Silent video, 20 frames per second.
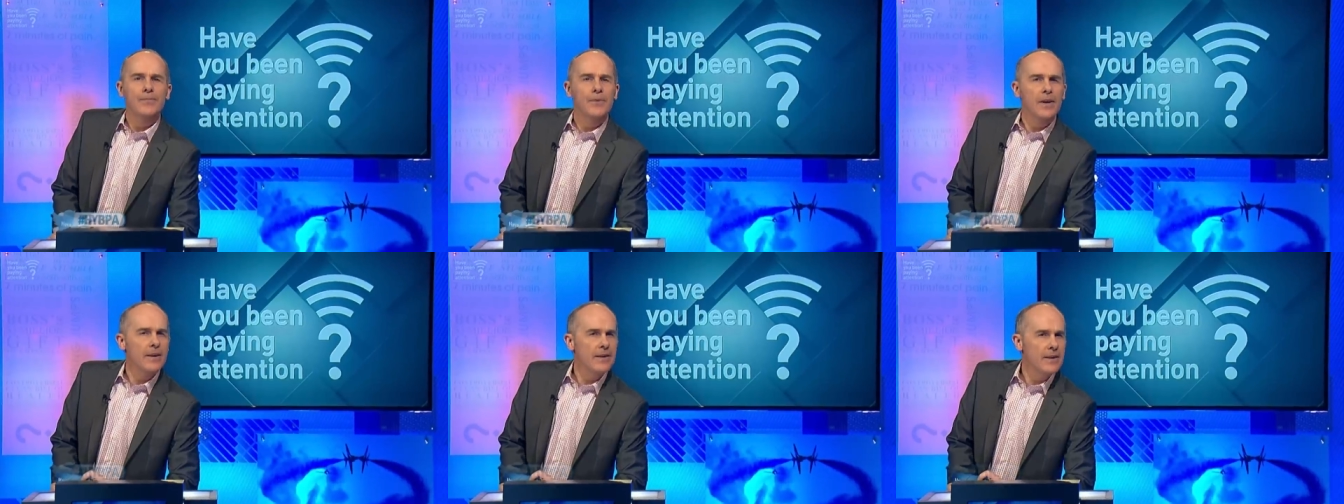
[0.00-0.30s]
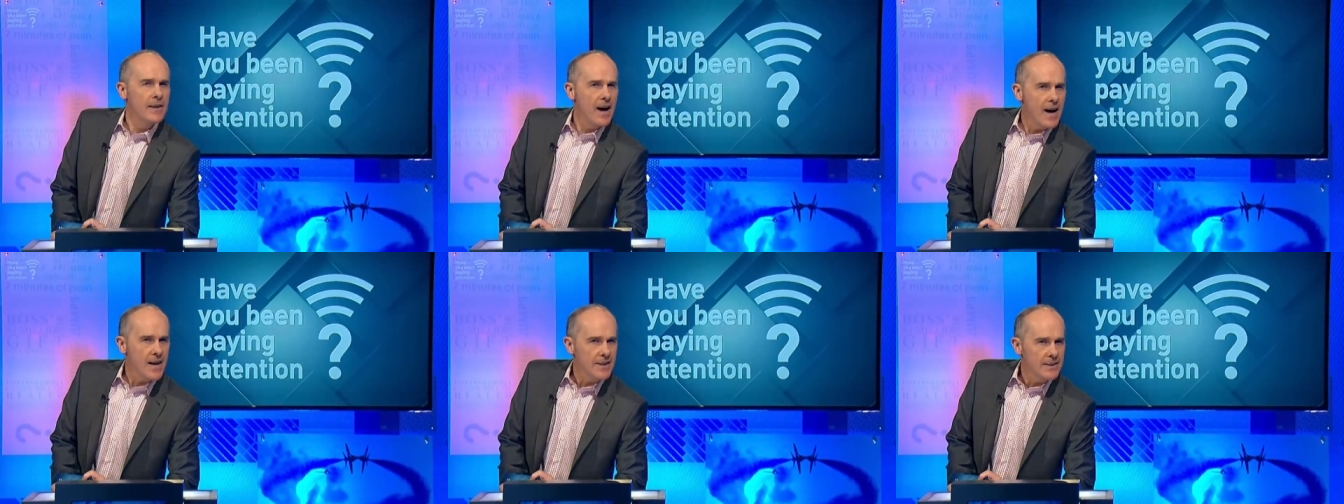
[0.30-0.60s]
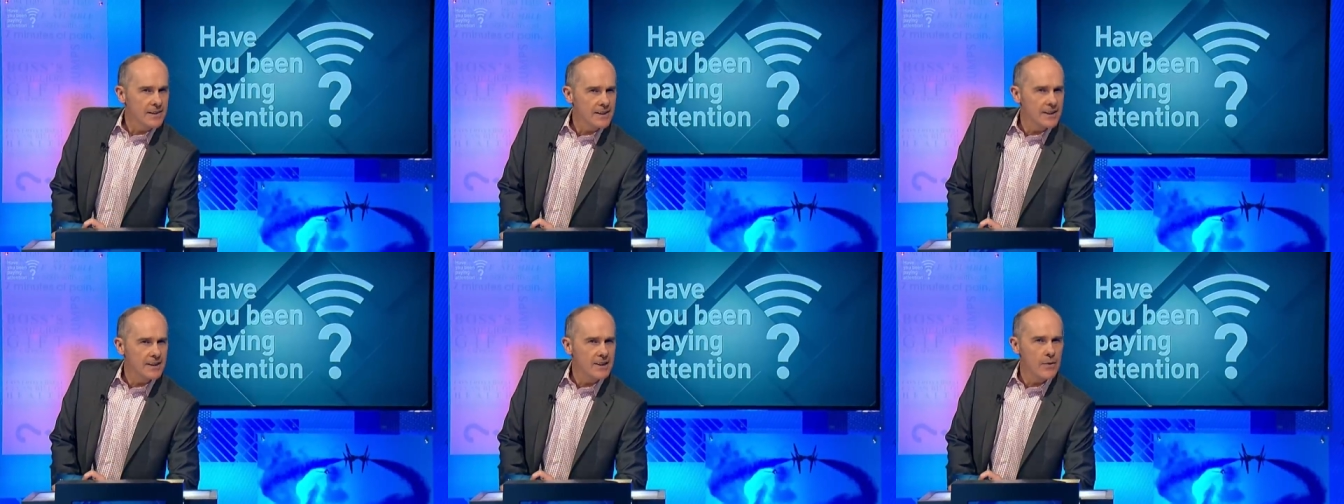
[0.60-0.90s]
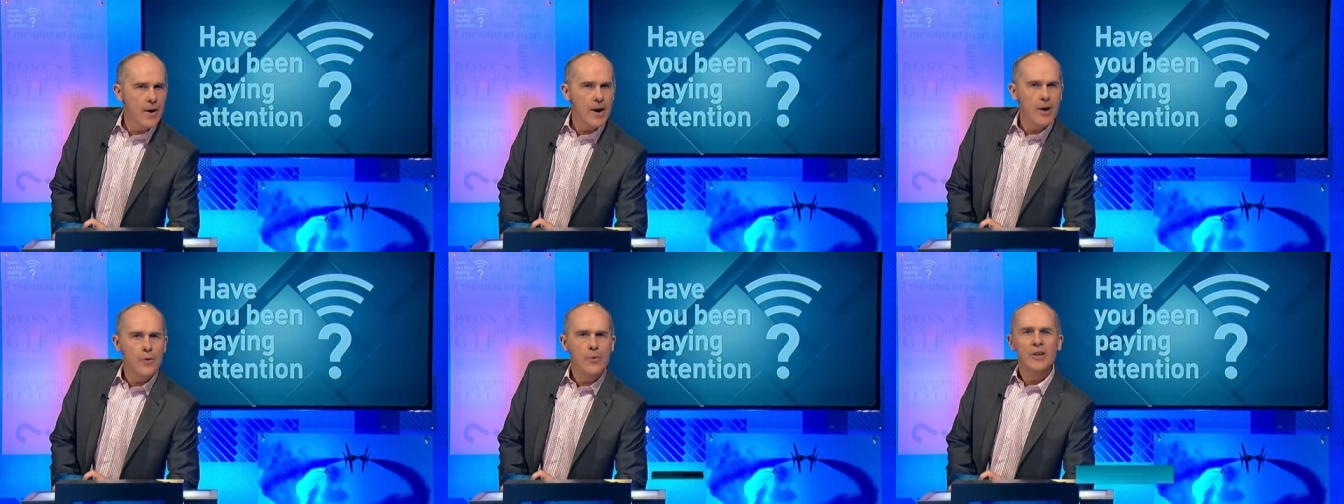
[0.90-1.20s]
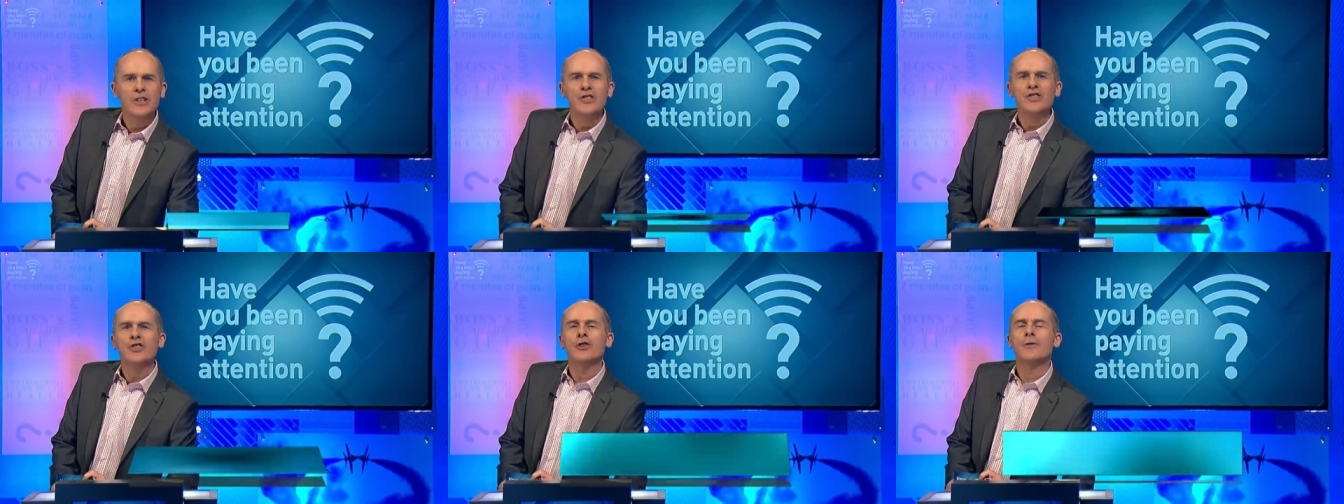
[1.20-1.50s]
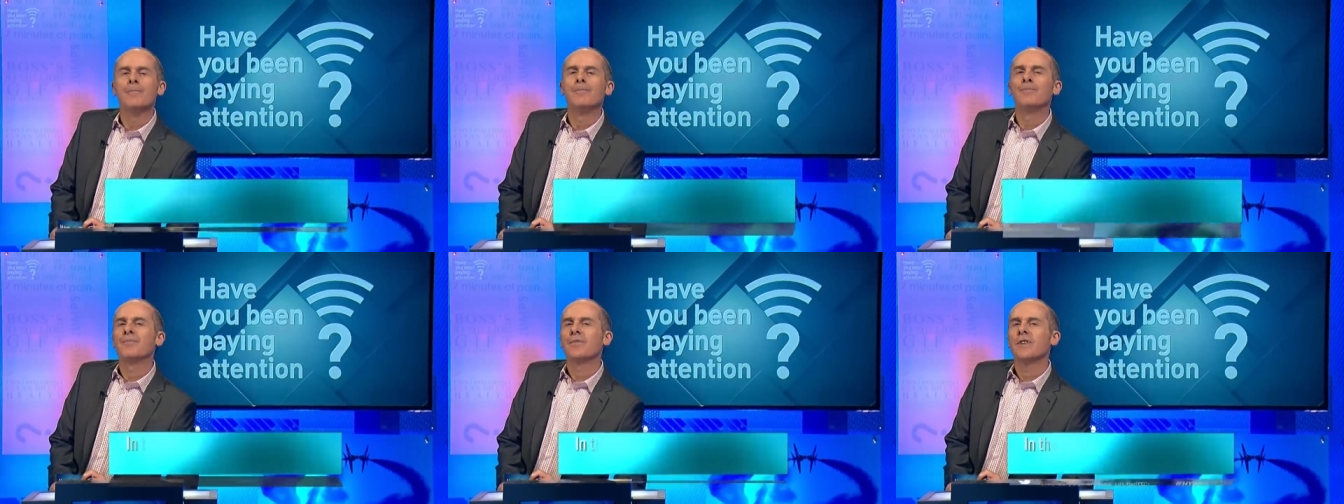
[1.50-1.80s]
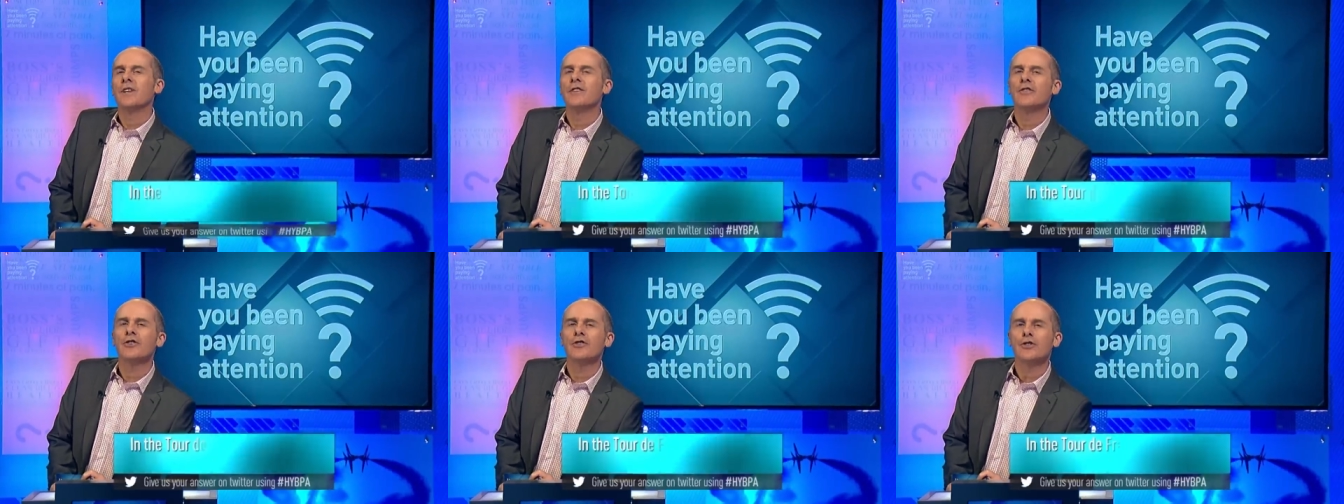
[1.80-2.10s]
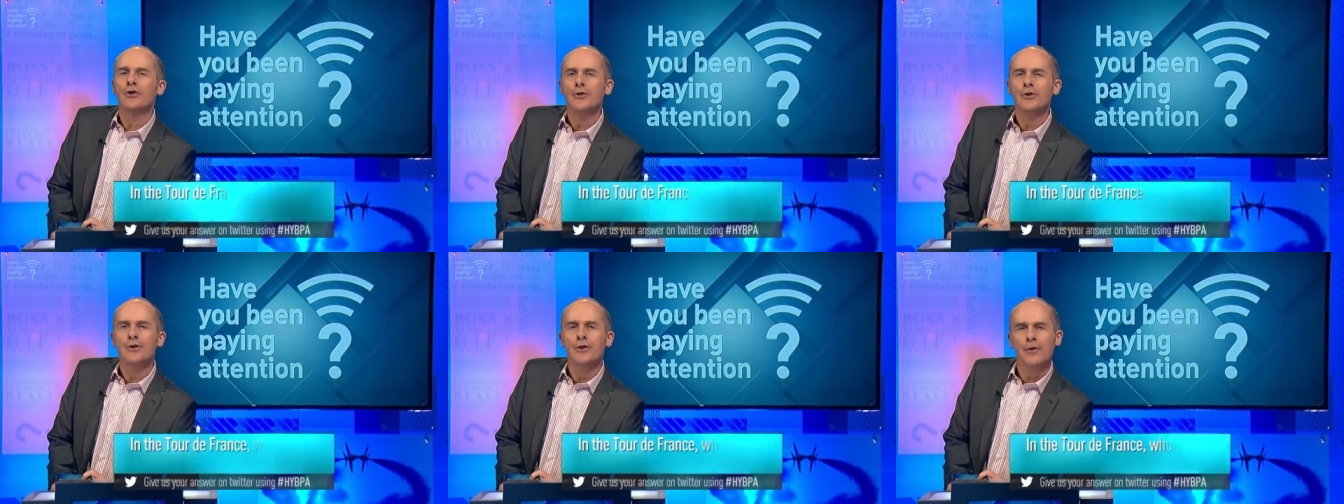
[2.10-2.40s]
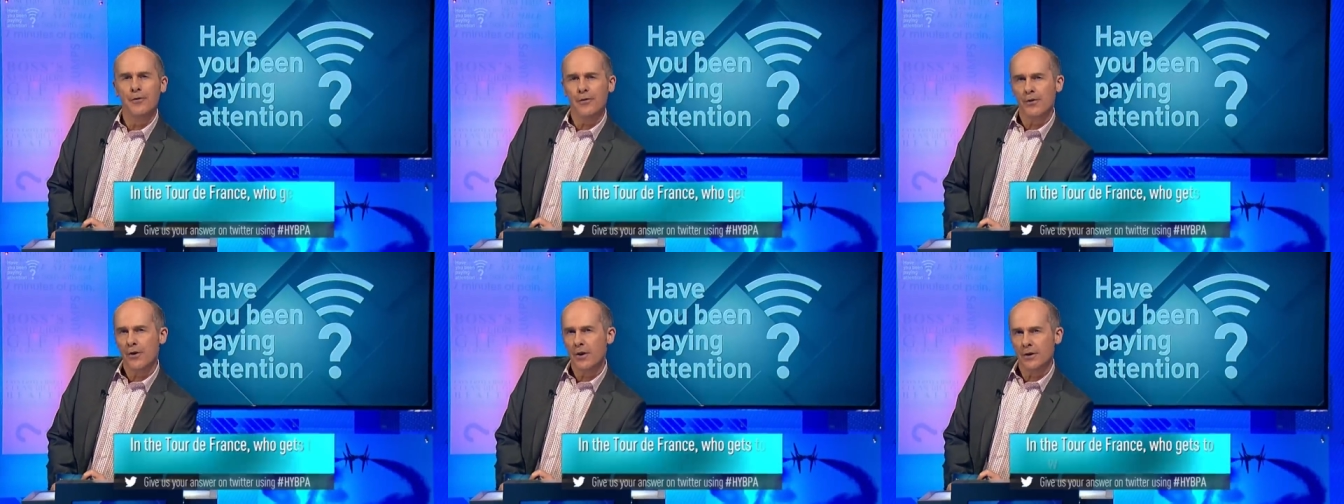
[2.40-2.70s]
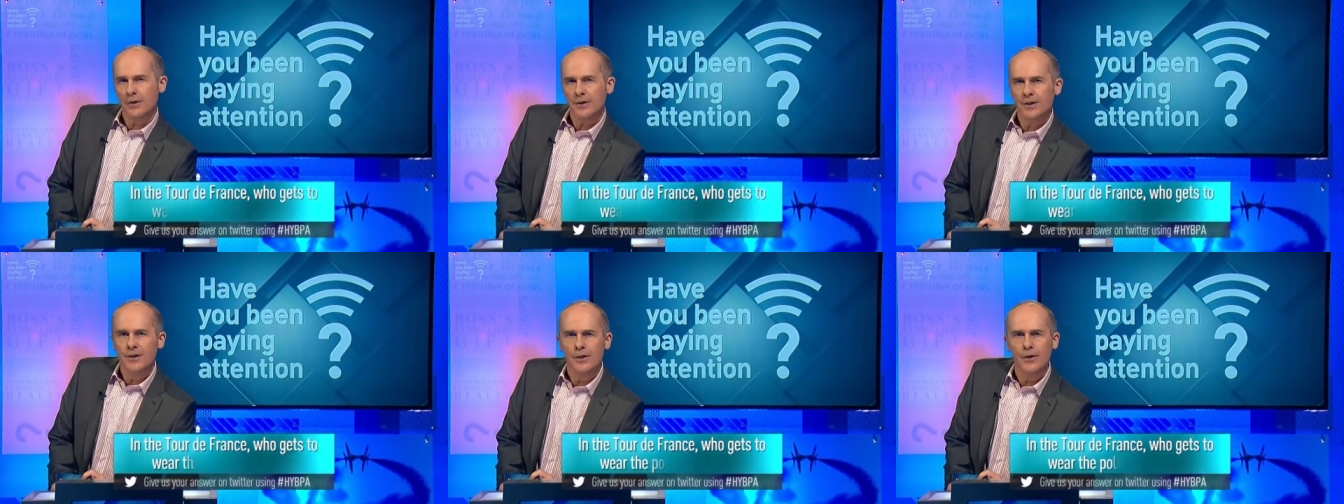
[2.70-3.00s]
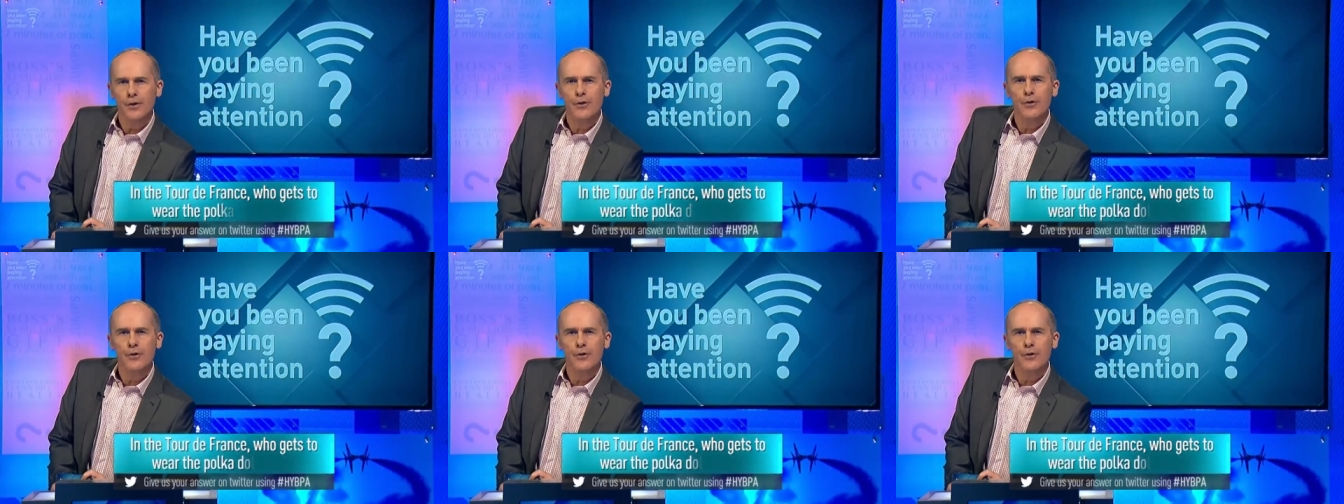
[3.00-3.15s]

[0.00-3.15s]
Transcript: And the answer to our question, in the Tour de France,